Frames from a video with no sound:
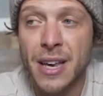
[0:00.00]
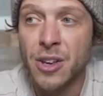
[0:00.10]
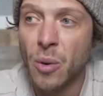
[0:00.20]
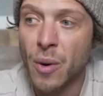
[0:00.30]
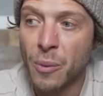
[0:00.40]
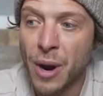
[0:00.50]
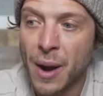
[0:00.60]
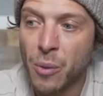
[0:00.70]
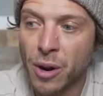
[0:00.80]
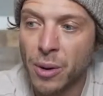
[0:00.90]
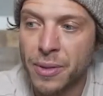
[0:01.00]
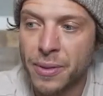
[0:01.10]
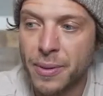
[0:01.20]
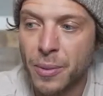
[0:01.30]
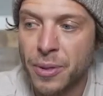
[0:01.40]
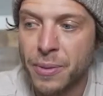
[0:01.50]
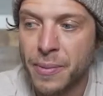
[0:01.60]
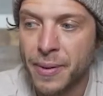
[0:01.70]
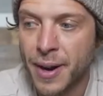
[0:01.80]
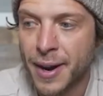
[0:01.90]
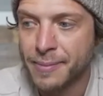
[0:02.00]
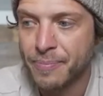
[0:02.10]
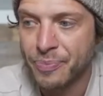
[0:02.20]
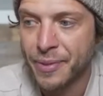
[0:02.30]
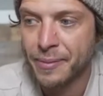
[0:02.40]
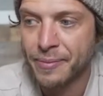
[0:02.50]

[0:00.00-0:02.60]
You know, when, when I work with with um,